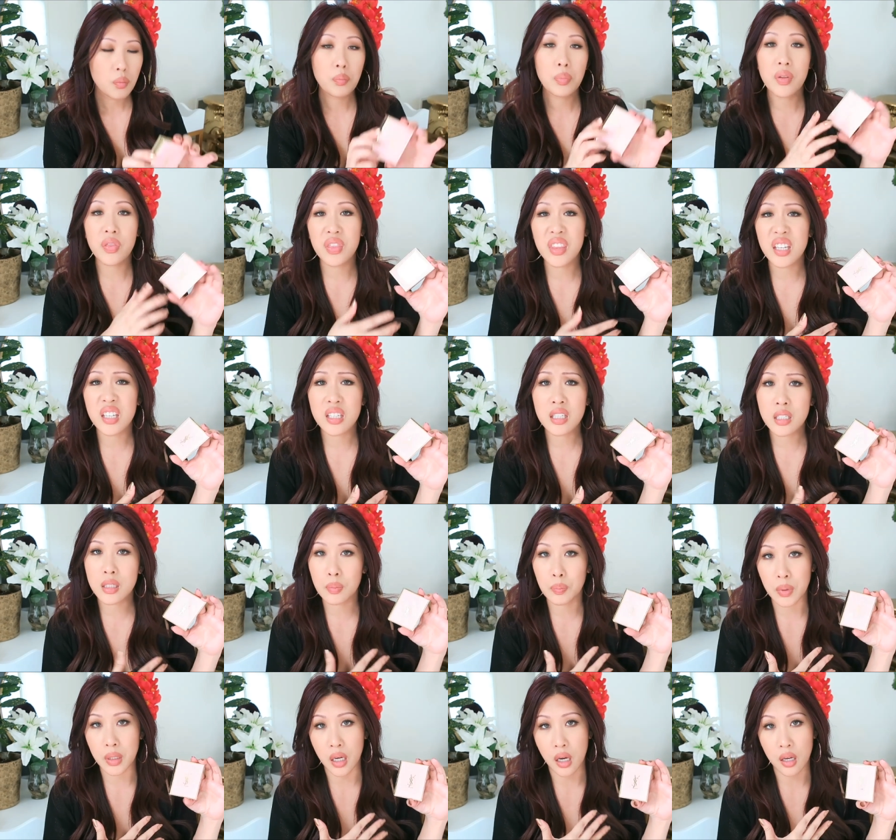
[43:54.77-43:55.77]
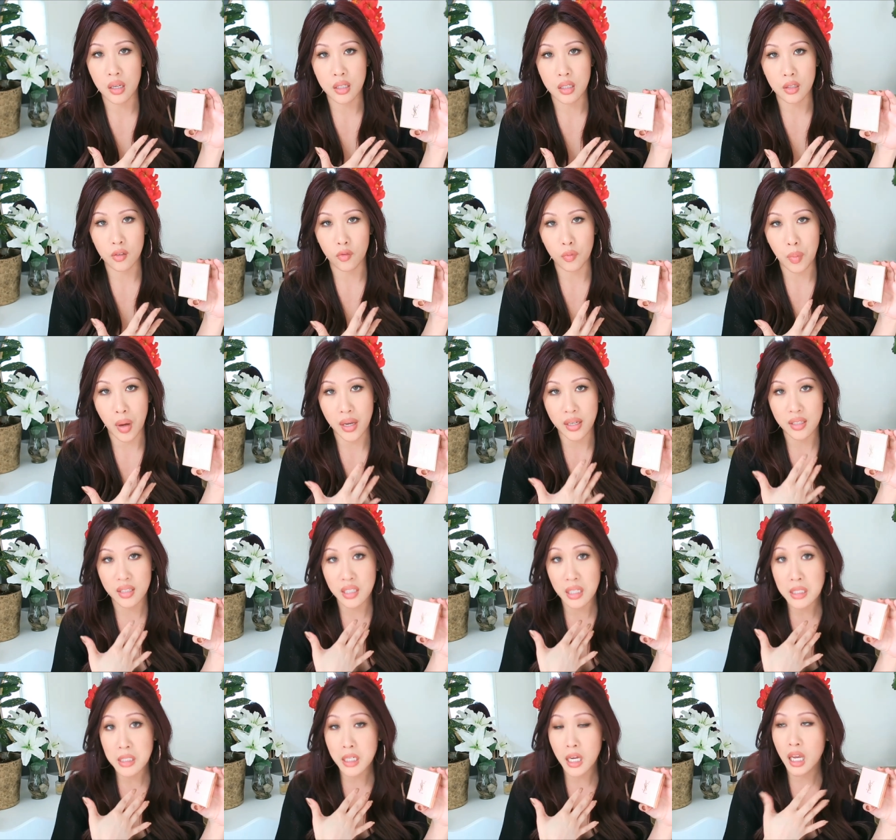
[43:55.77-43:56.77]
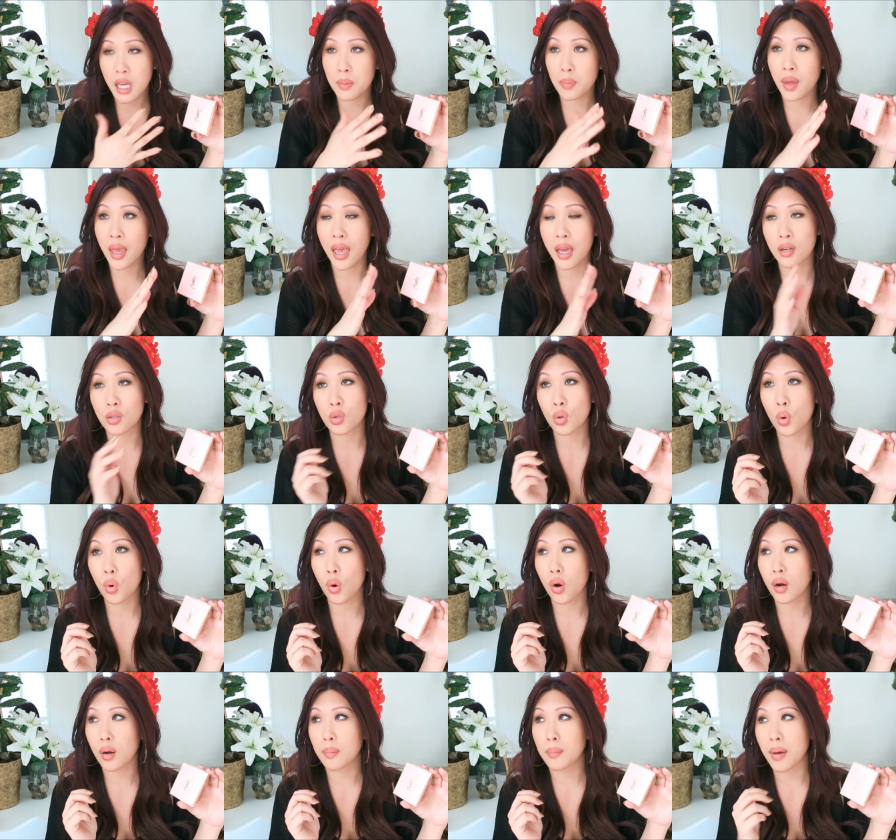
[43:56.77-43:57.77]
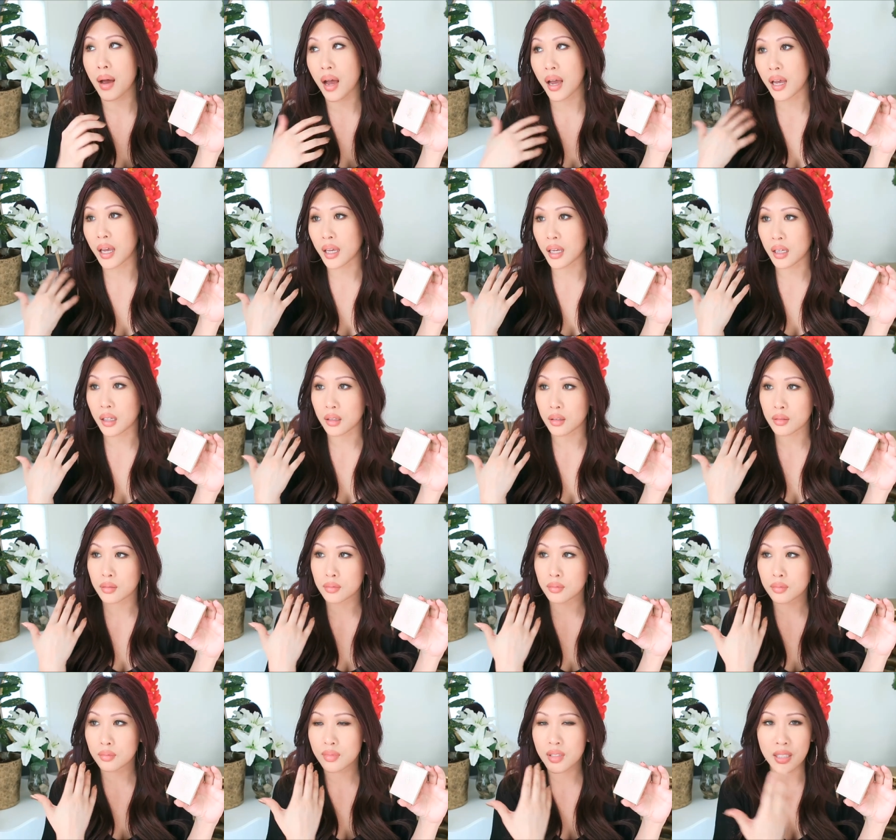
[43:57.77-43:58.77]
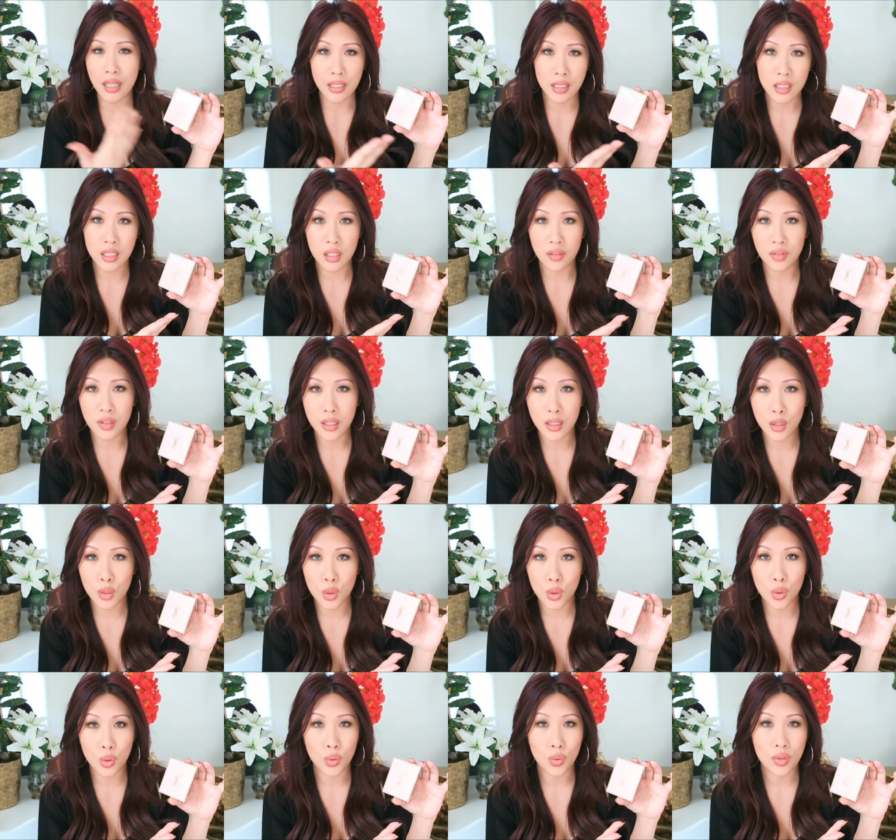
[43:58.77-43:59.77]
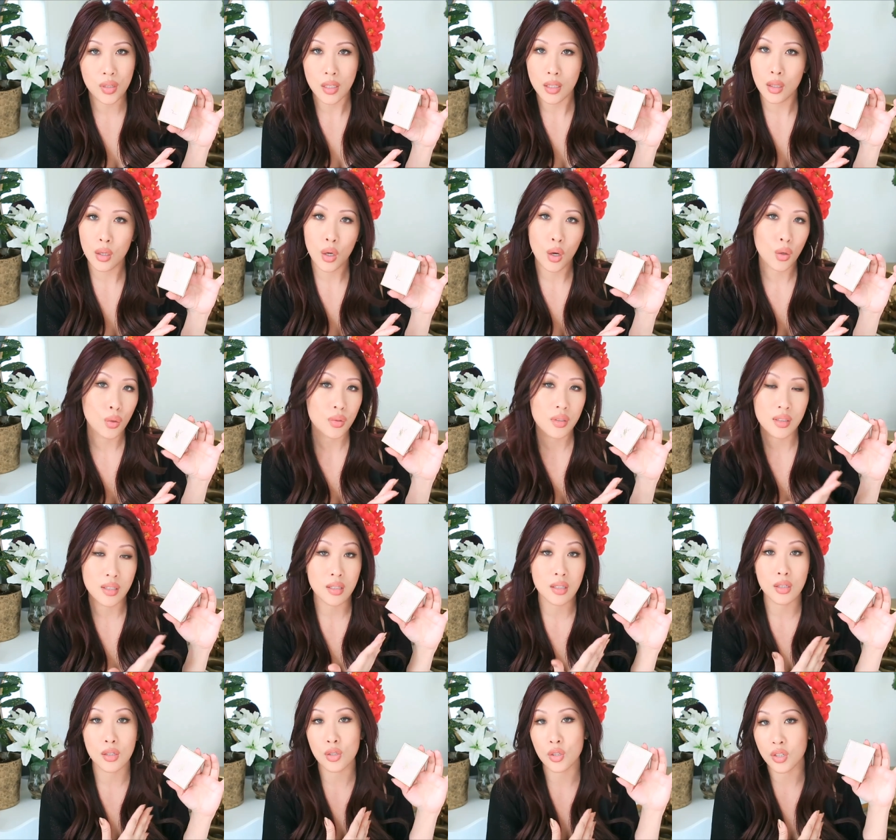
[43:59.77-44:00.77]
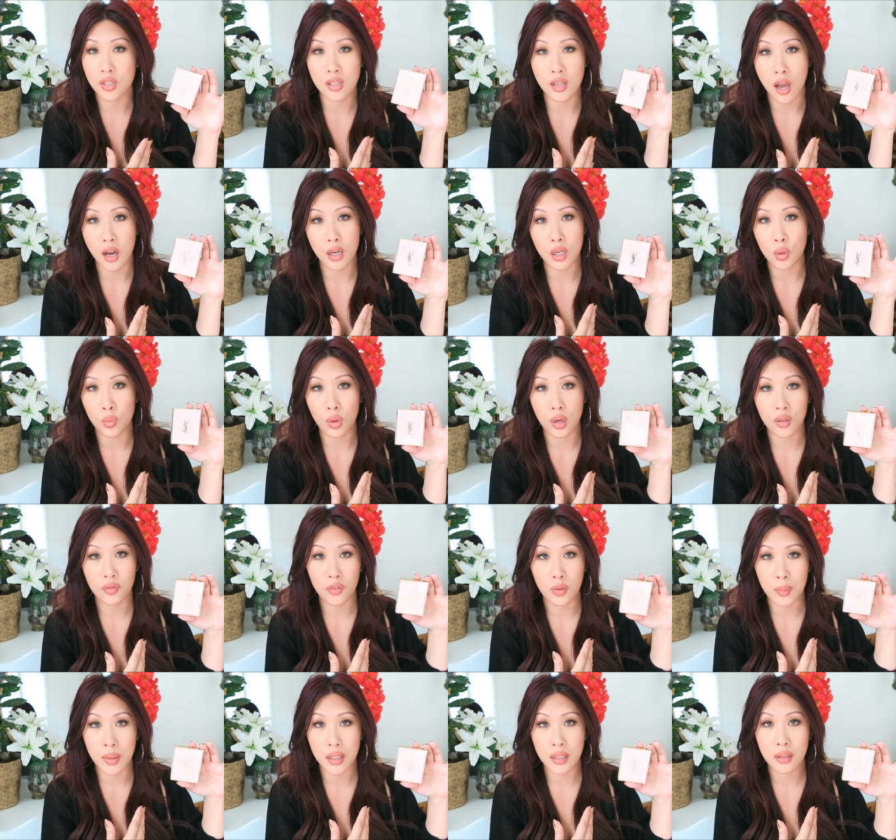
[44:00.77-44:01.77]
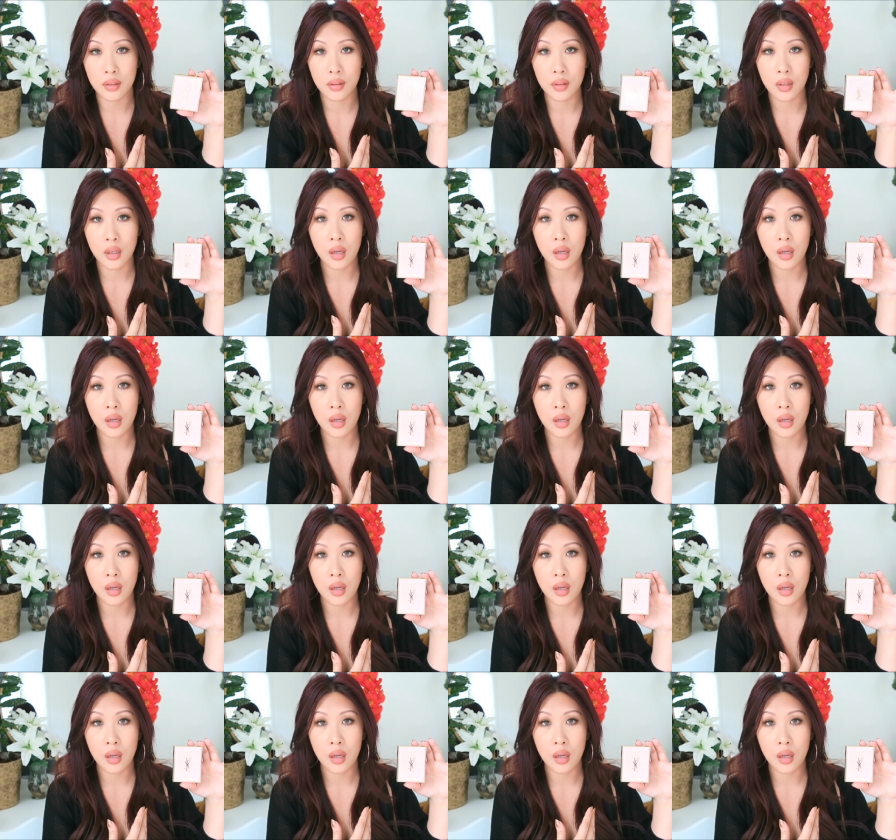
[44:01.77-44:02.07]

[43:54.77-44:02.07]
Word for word: But this, because of my skin type and or my sensitivity to silicones, this is just not gonna work for me.